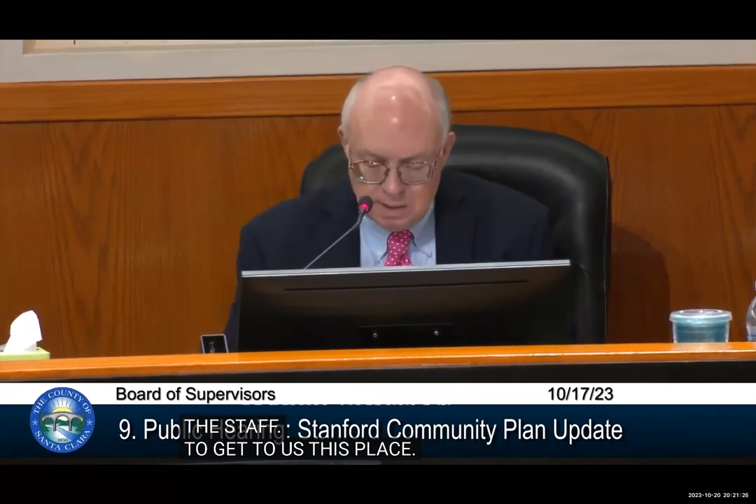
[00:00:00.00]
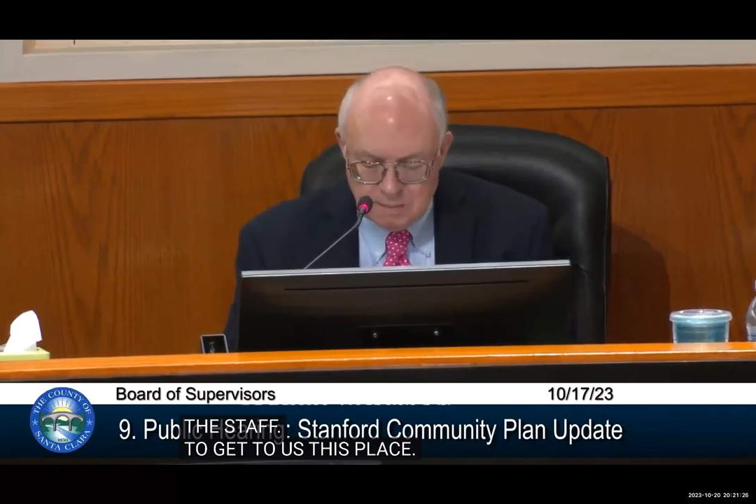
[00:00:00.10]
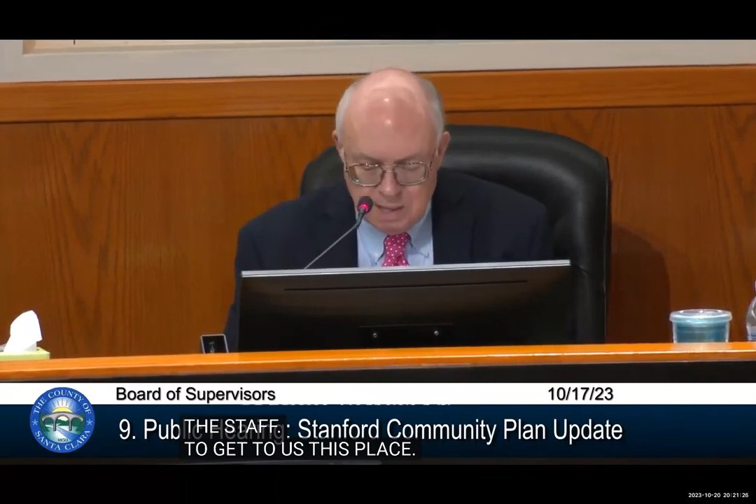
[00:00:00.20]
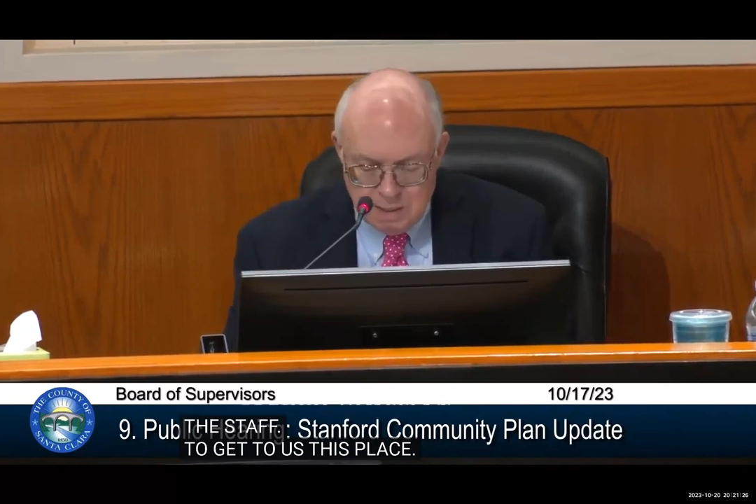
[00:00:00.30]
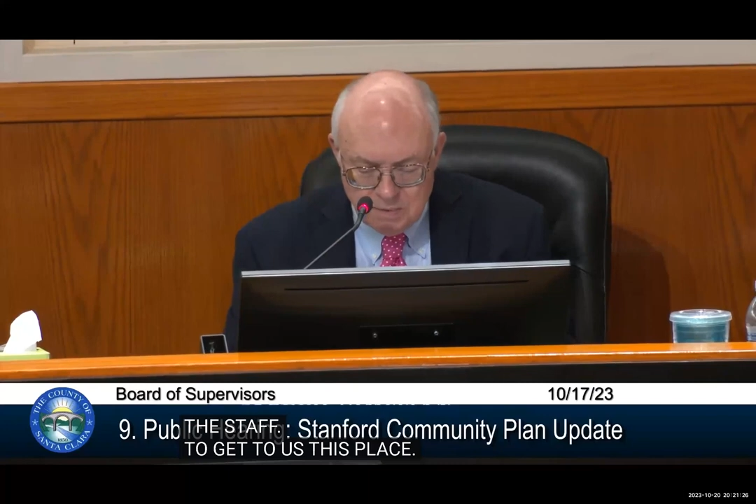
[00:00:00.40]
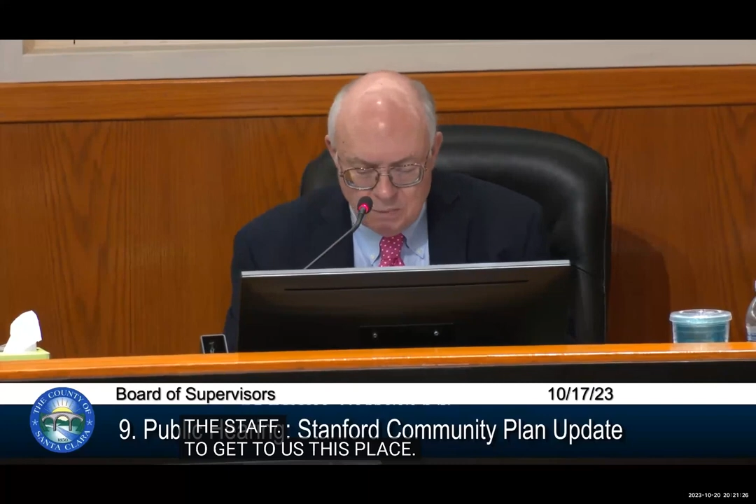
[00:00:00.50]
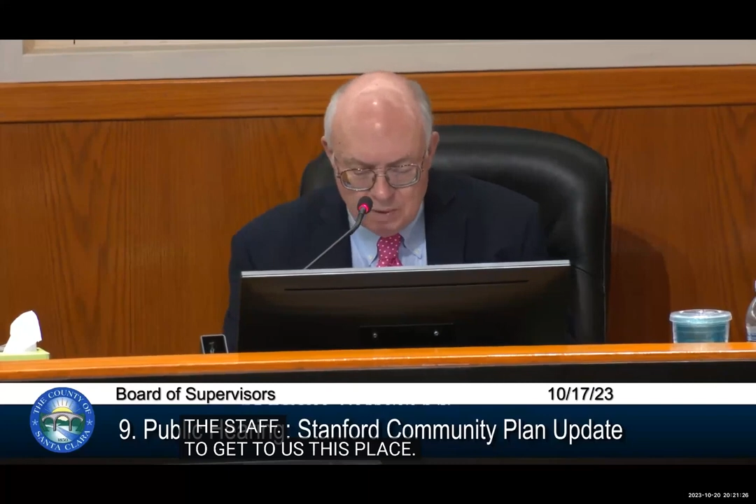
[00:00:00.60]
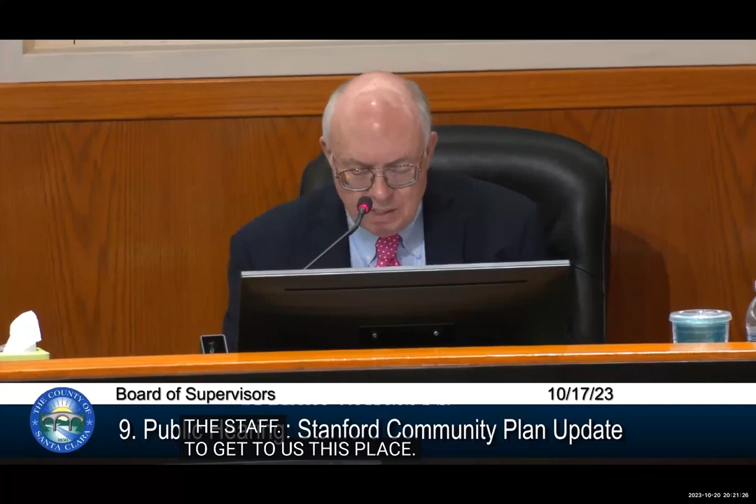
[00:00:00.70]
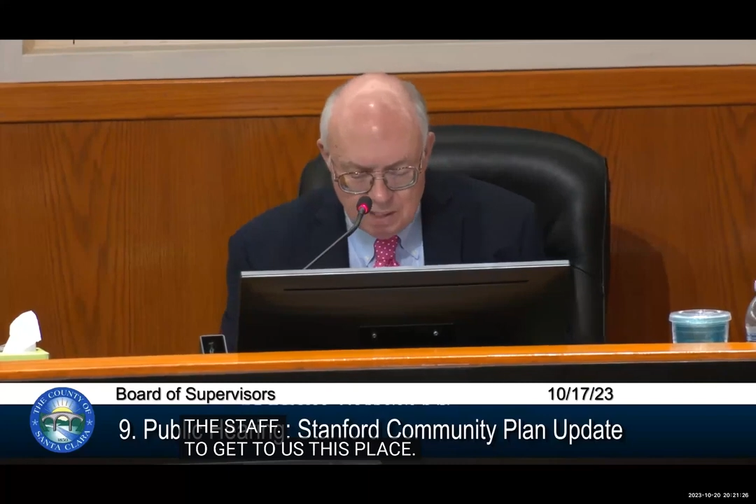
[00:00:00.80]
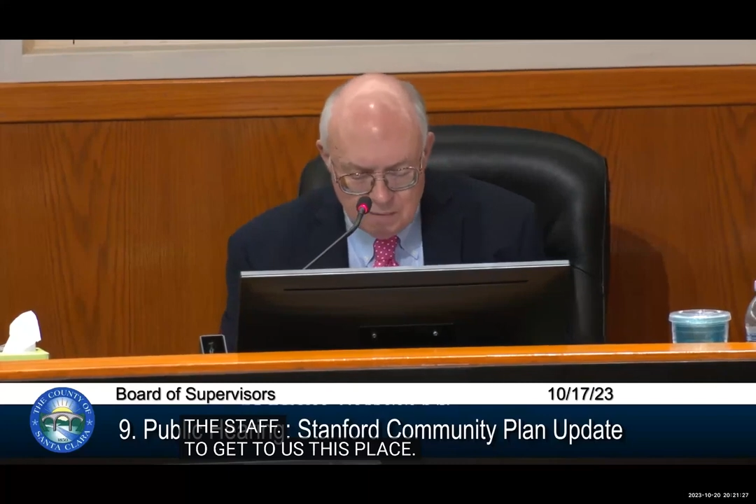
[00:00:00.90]
sometime
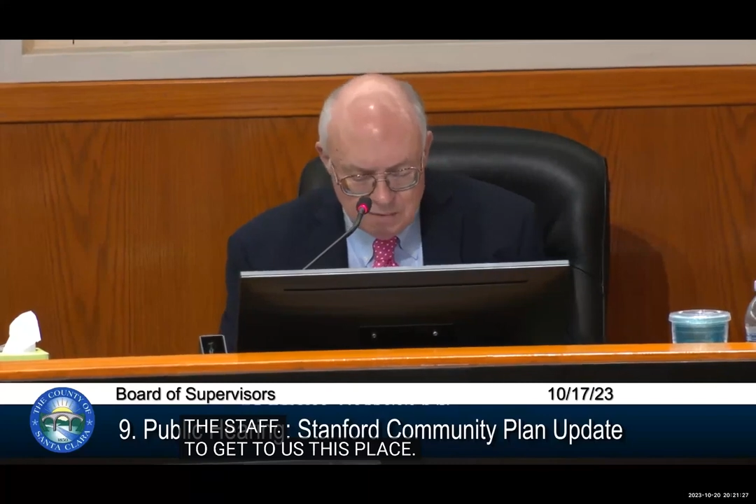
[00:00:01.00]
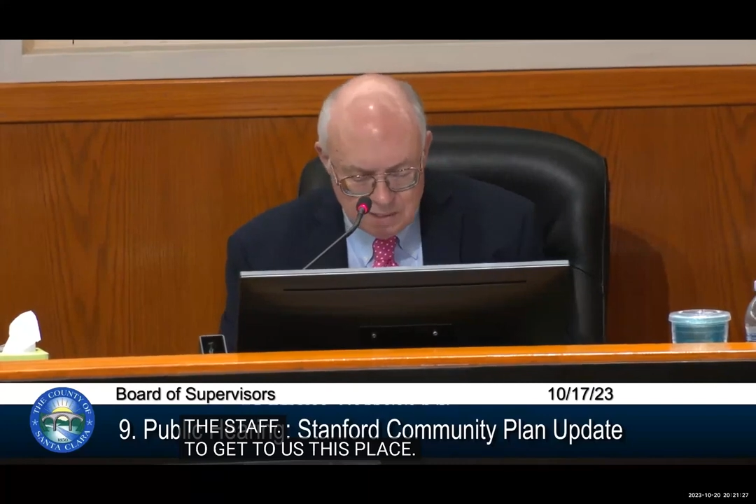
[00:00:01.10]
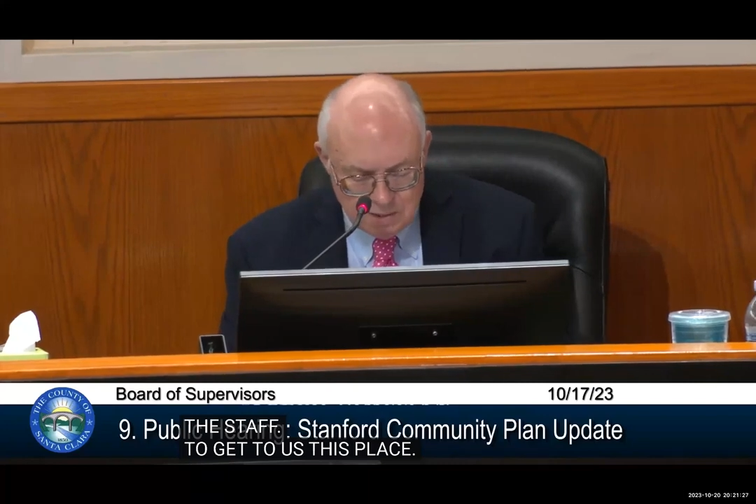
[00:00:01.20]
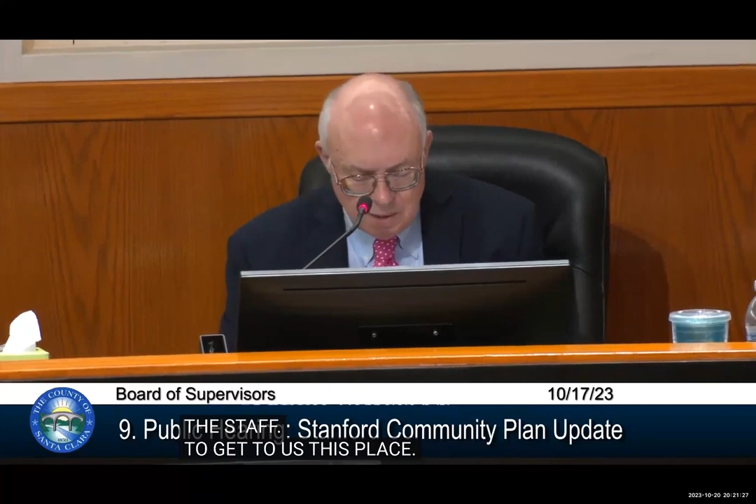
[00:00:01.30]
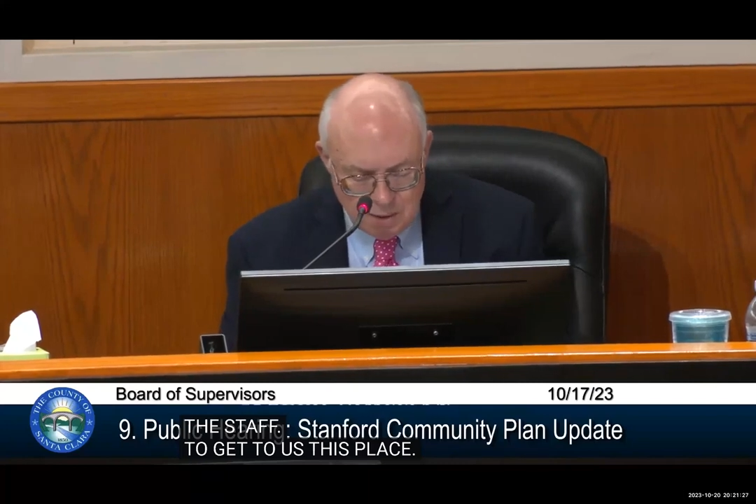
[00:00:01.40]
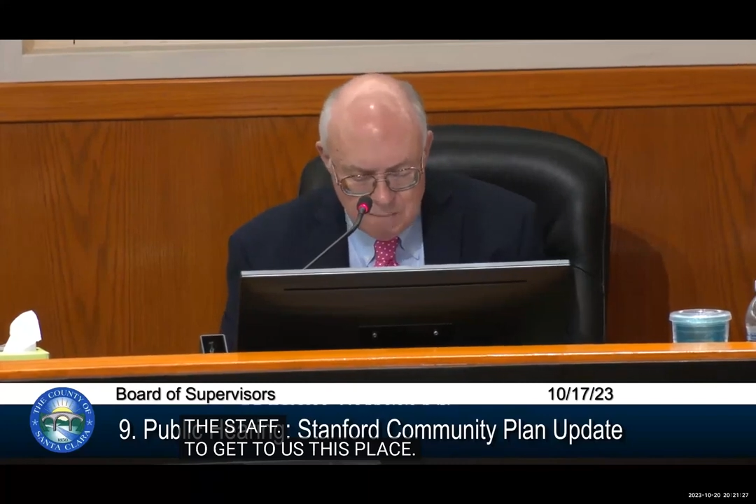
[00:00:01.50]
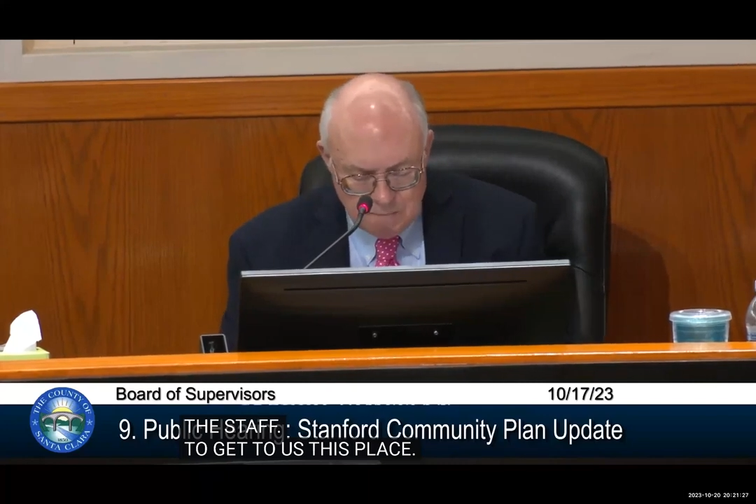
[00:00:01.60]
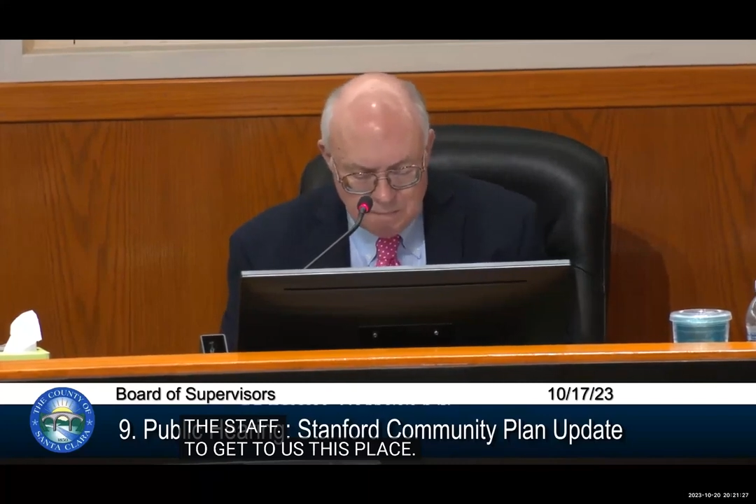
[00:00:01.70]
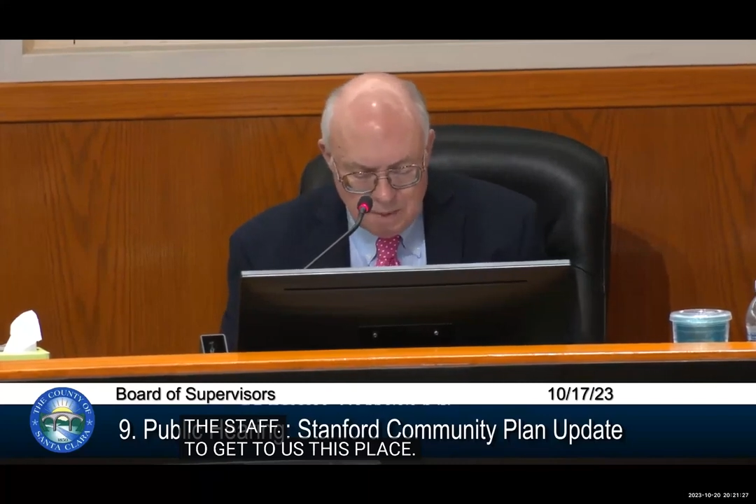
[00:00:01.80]
before the end of next year.